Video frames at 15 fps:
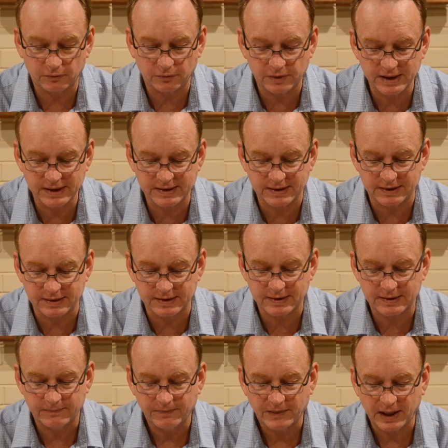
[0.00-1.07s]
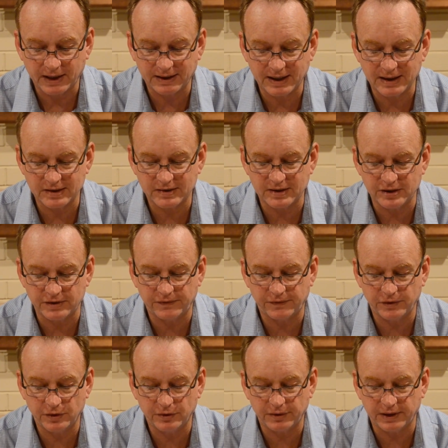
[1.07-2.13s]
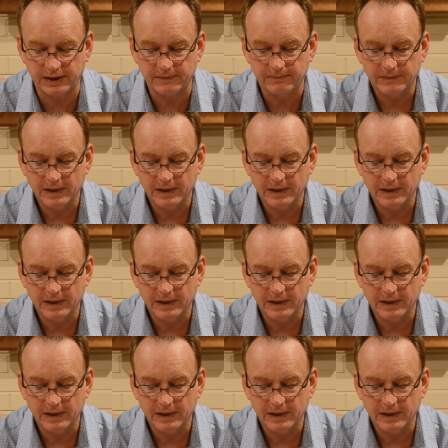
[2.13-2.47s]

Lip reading: reasons against his fury.